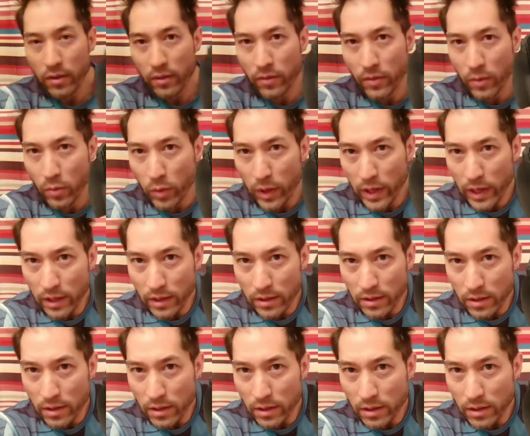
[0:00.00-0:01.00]
for
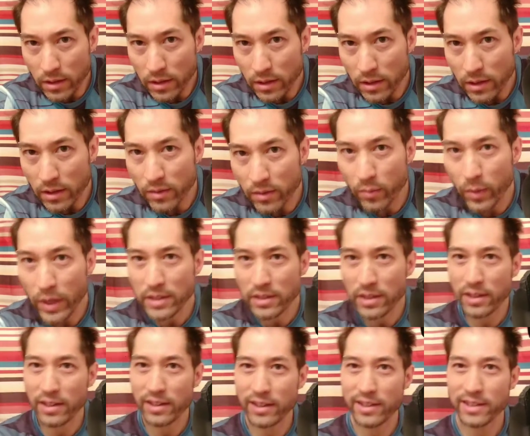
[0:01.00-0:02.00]
weight.
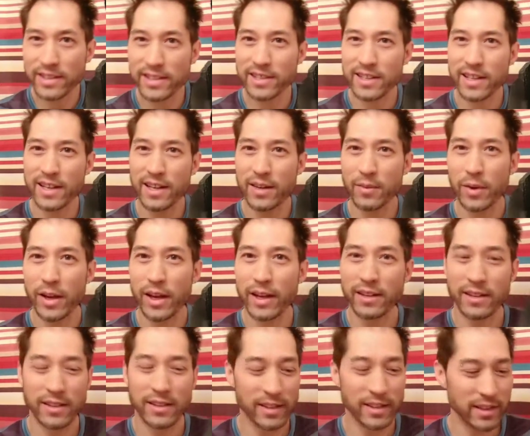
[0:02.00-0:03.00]
Basically this is a knee pad.